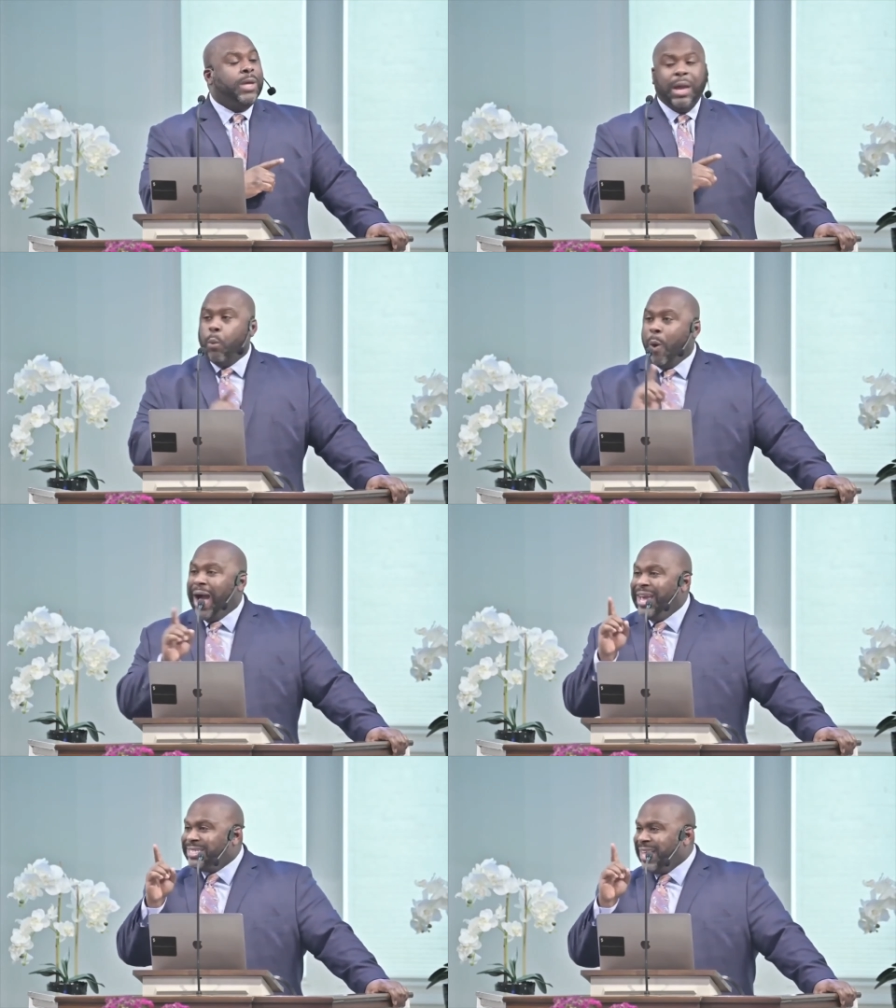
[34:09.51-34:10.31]

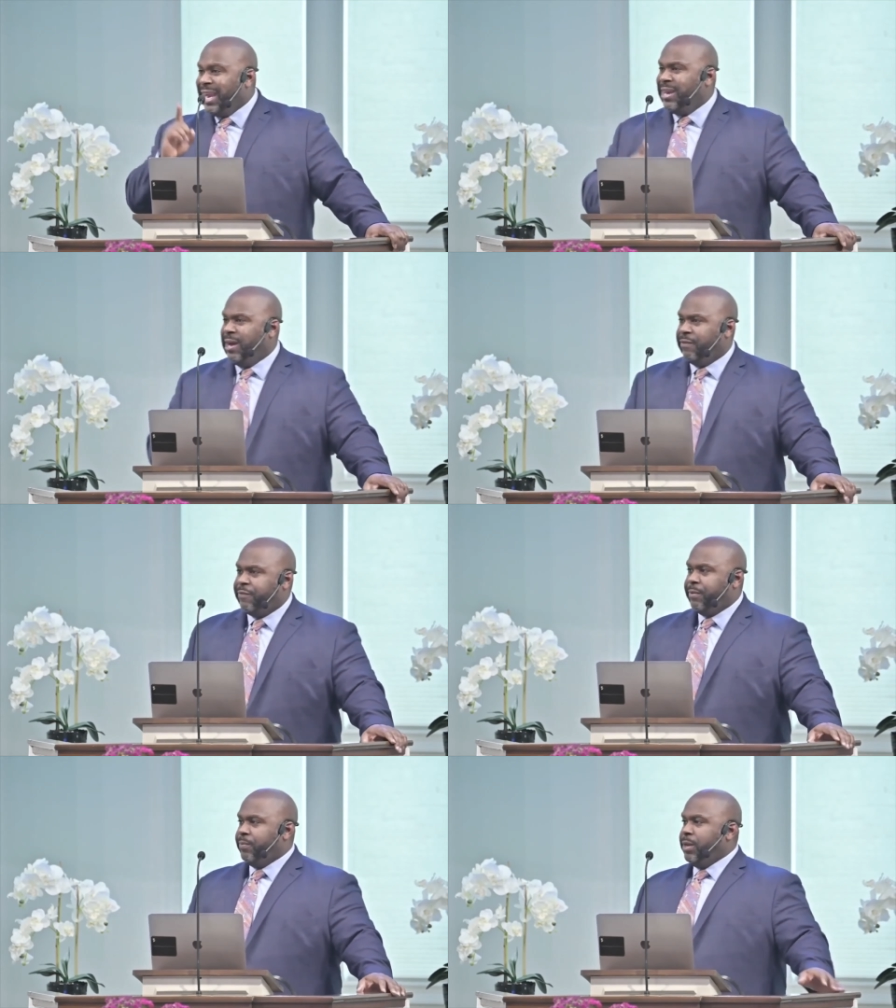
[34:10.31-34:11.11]
Why is that
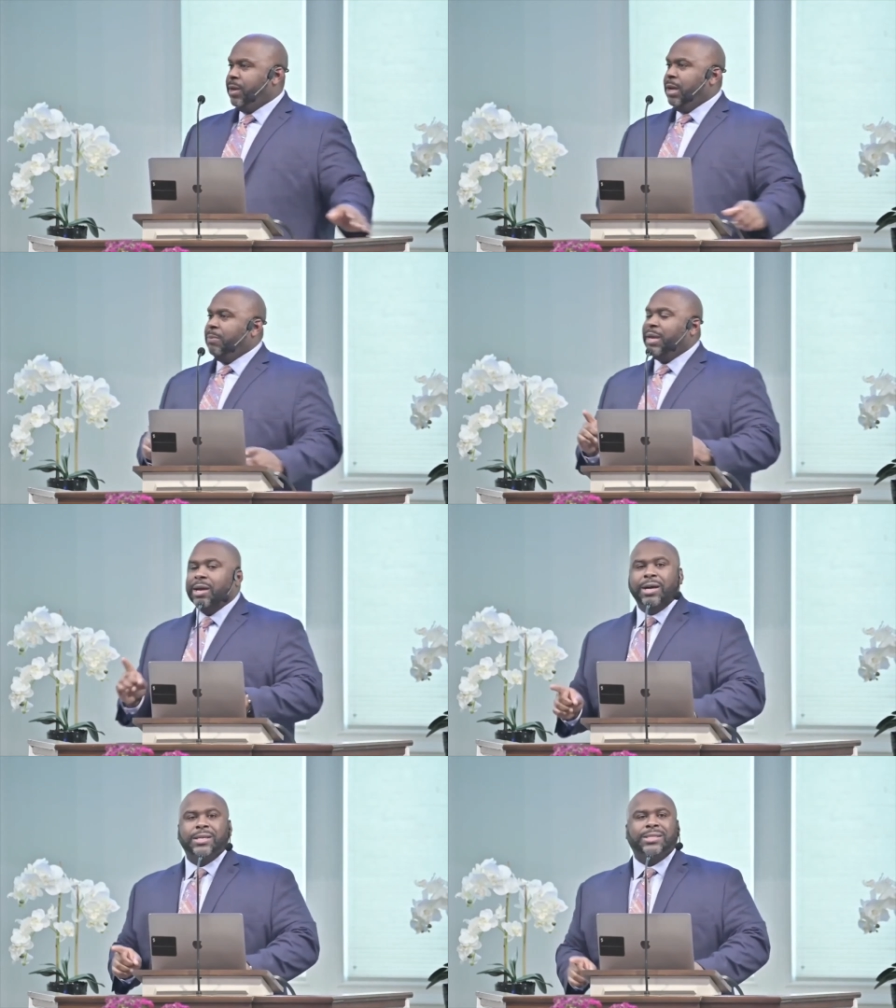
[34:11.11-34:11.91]
enough?
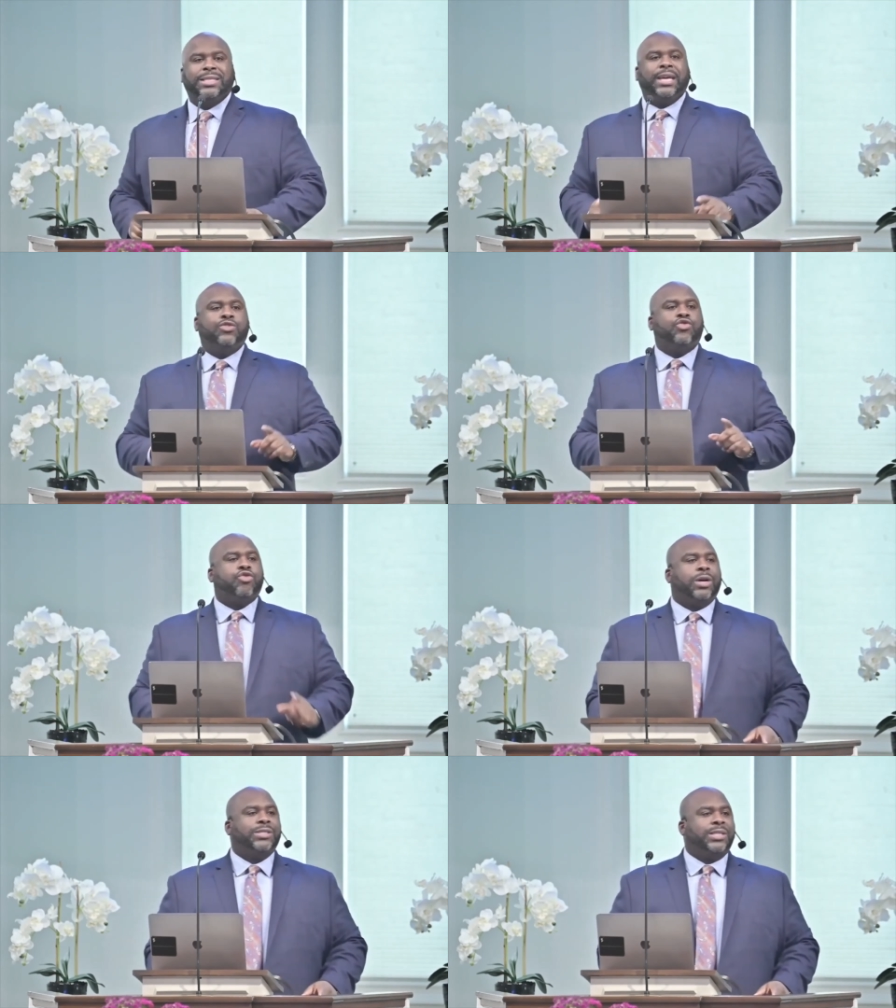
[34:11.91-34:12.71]
Because they
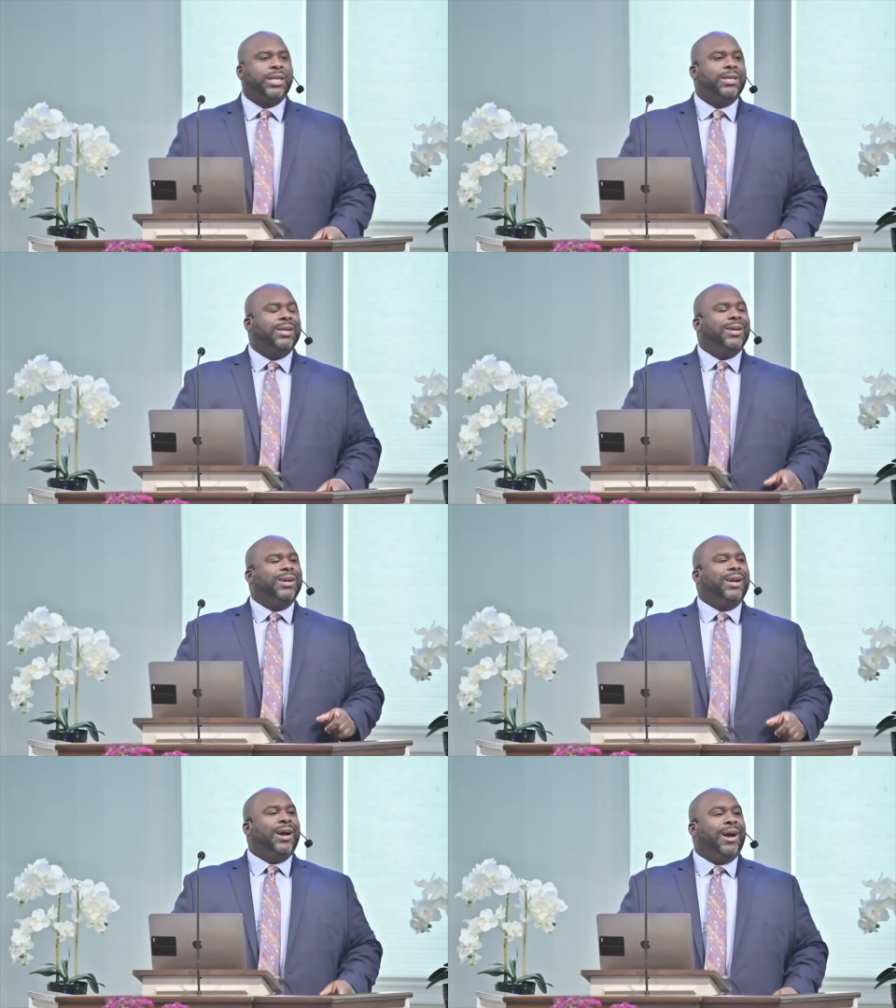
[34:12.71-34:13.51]
trusted
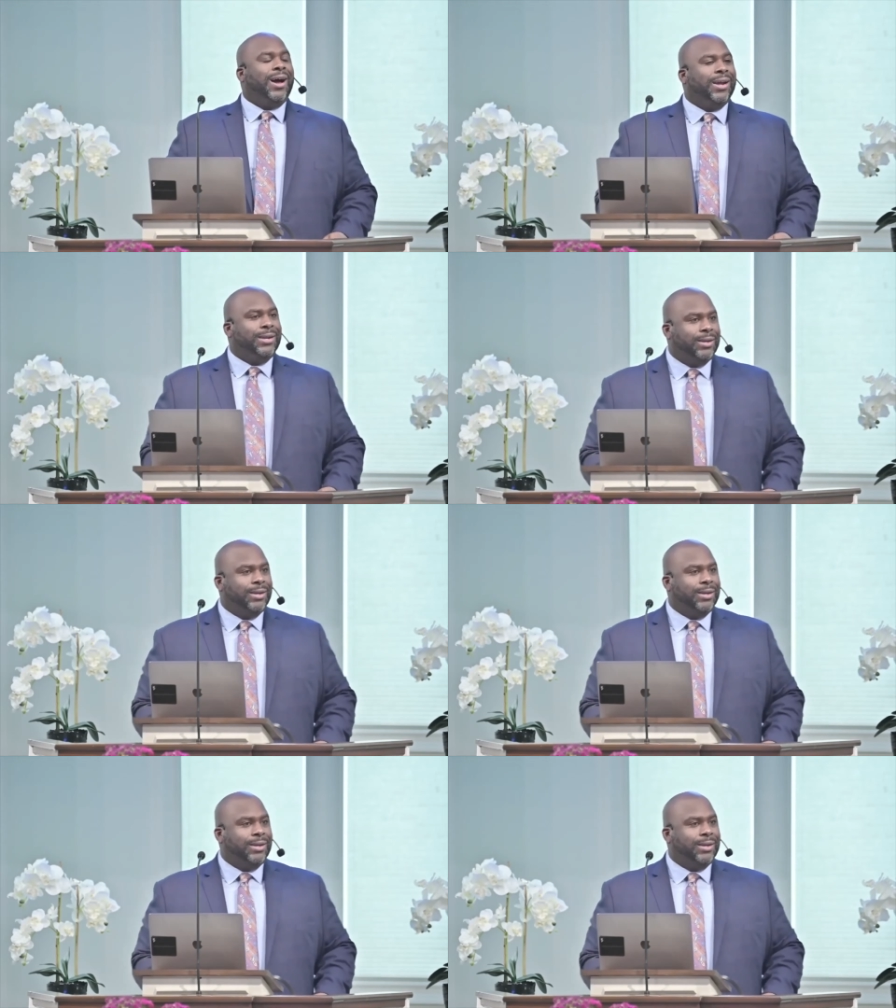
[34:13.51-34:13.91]
God.